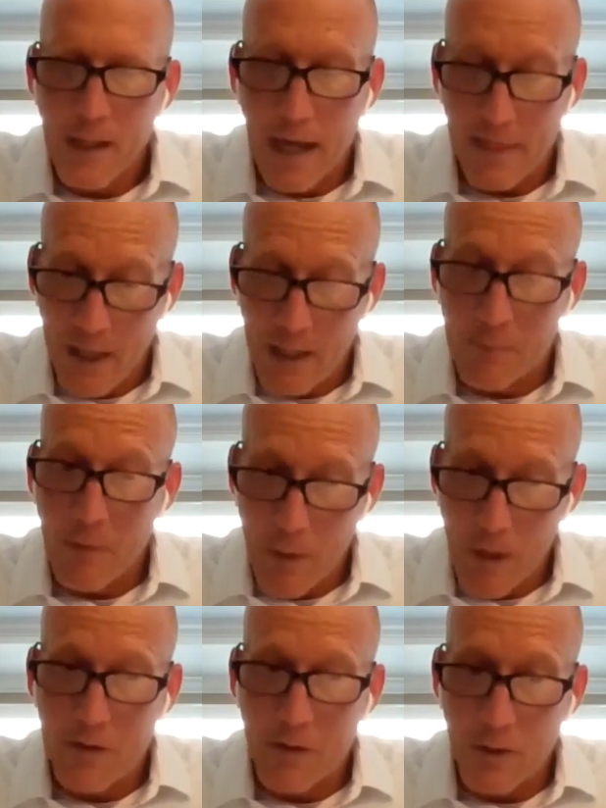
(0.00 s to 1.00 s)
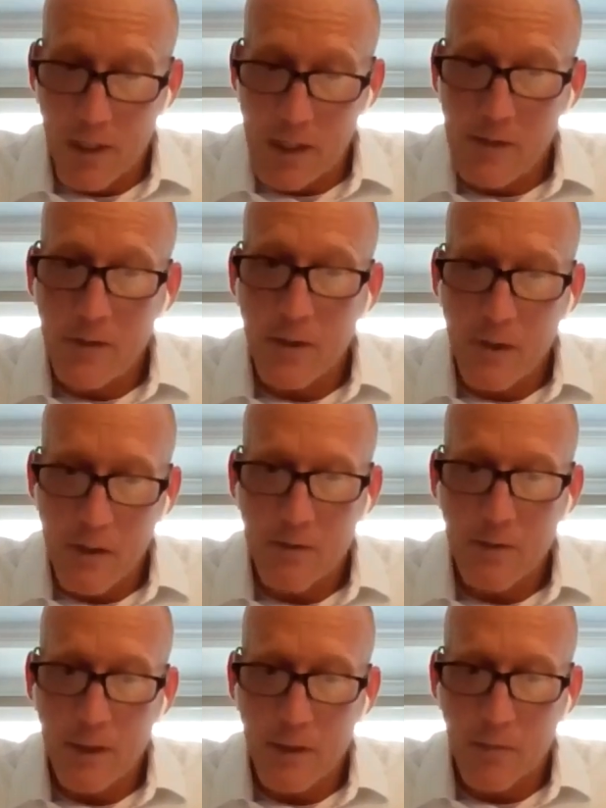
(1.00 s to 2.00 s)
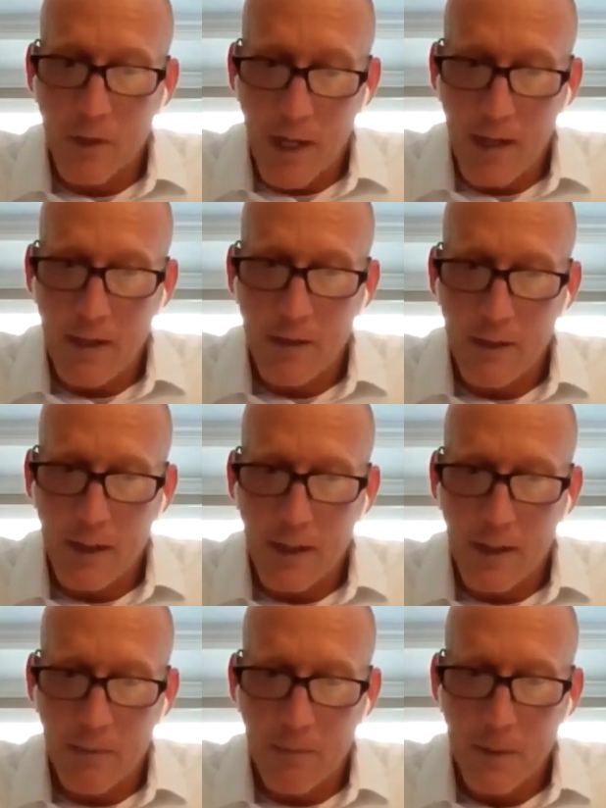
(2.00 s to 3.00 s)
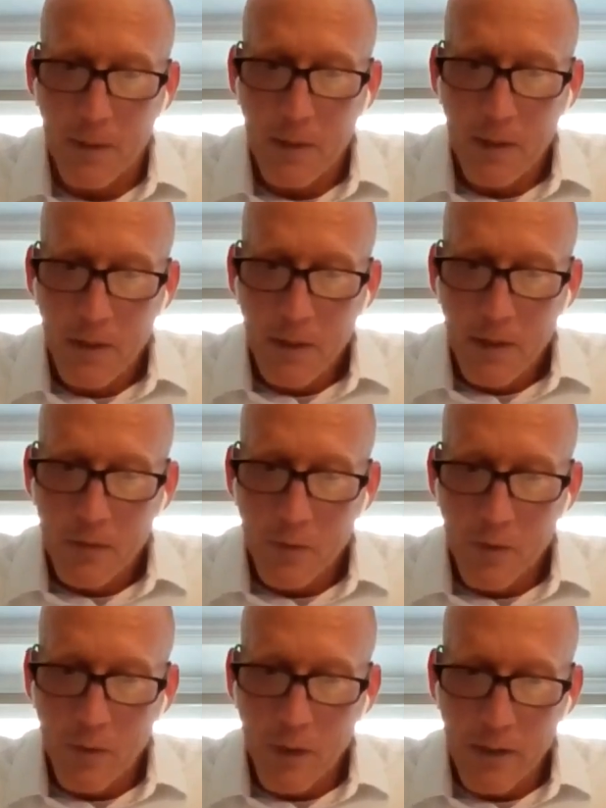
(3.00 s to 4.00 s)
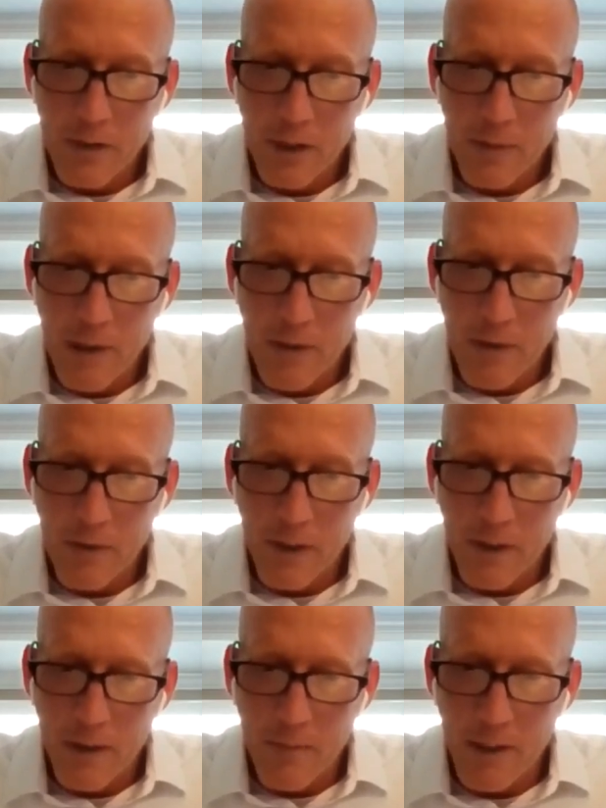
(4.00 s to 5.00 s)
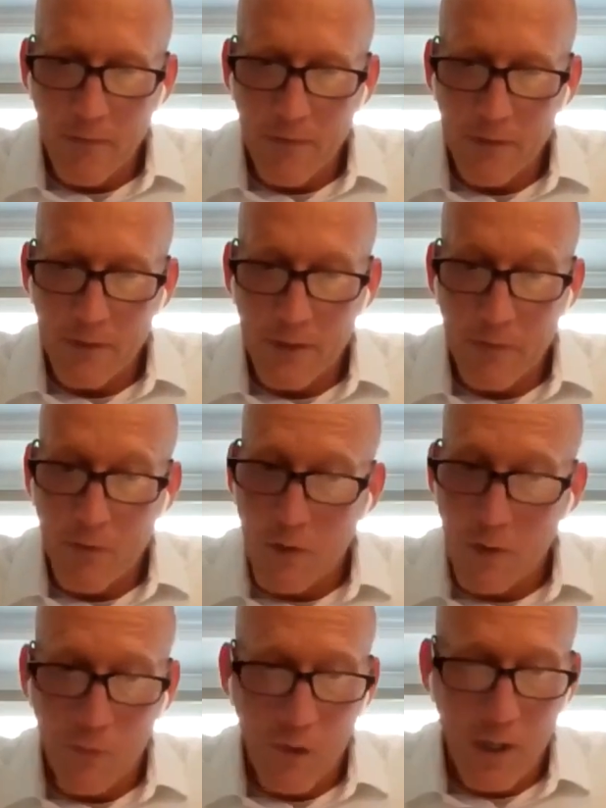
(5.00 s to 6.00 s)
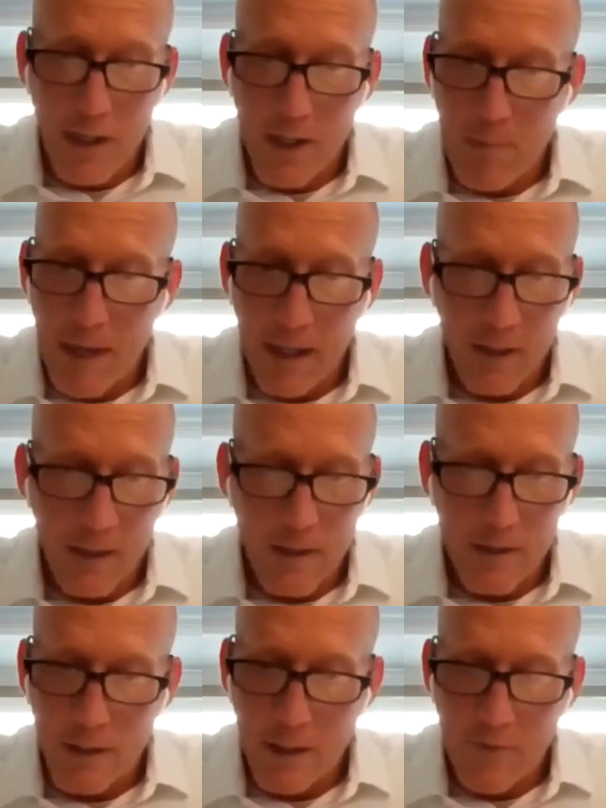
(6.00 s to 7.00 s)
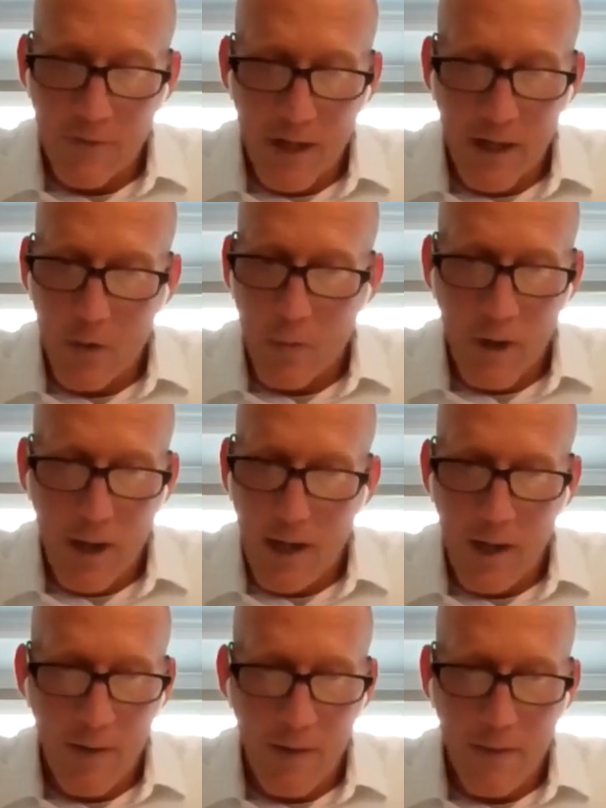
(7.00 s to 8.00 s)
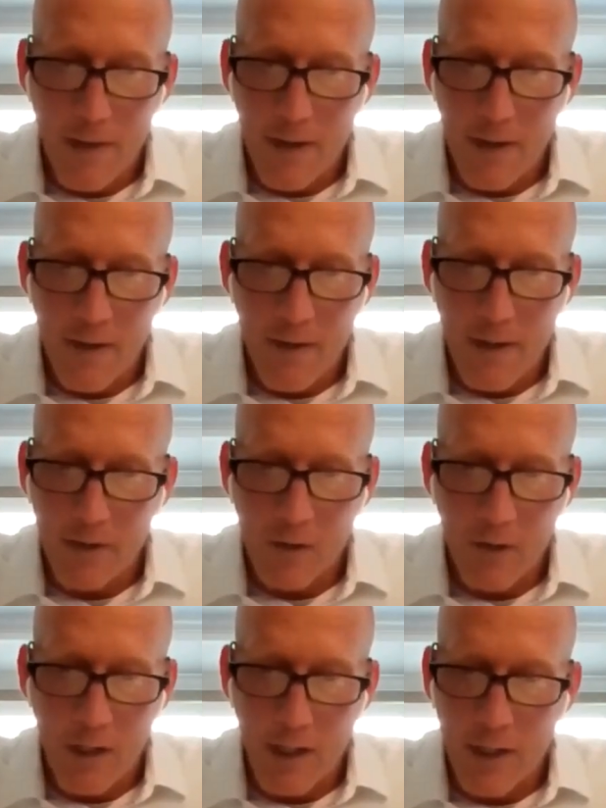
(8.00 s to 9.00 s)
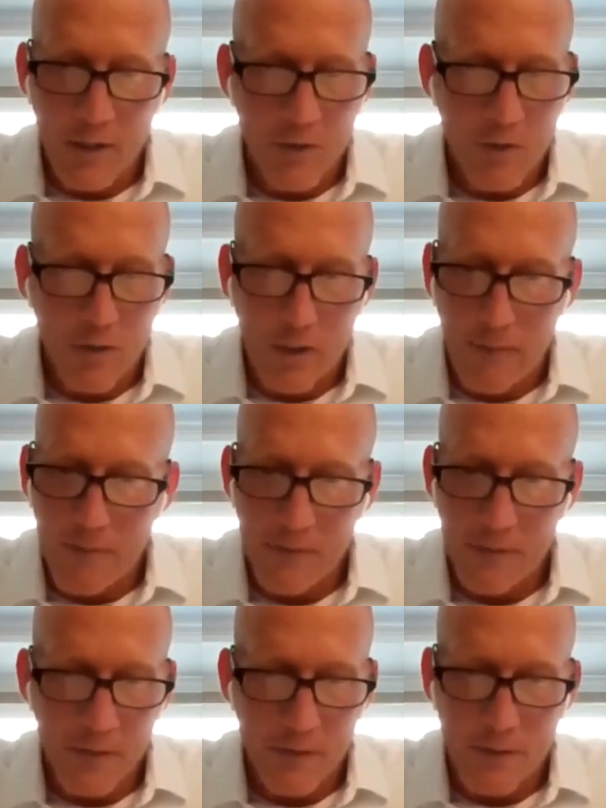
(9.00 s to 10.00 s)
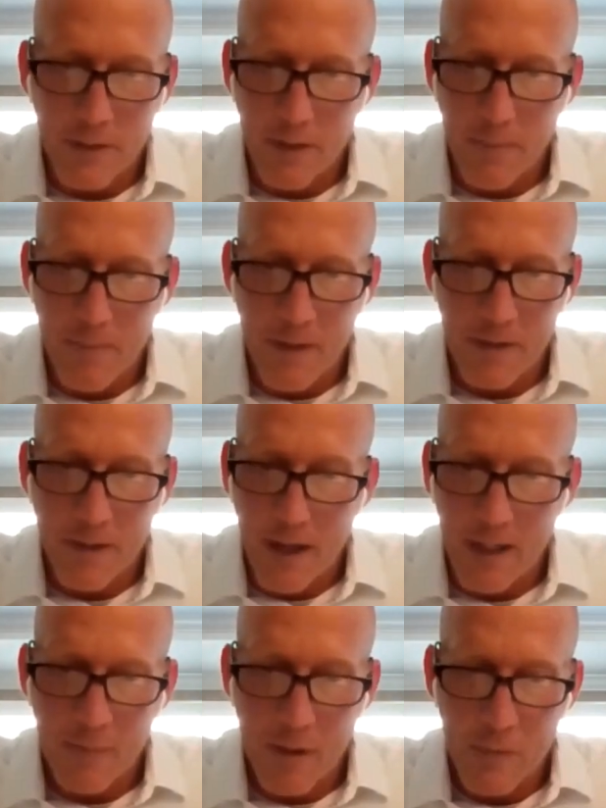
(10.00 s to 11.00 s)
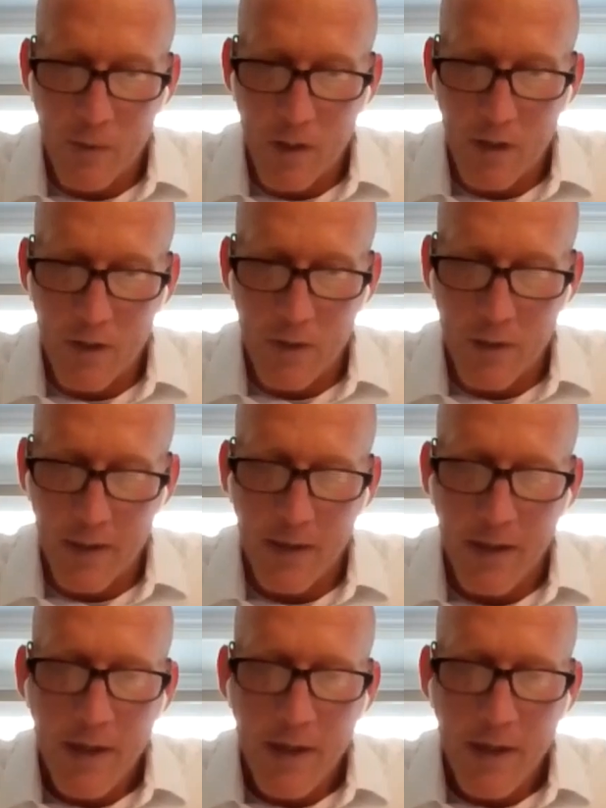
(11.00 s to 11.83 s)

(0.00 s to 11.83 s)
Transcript: I think in many ways they're easier, right? Sort of what I talked about earlier. I mean, if it's difficult for you to get back to DC to find a way, interning in a district office is the next best way to do it.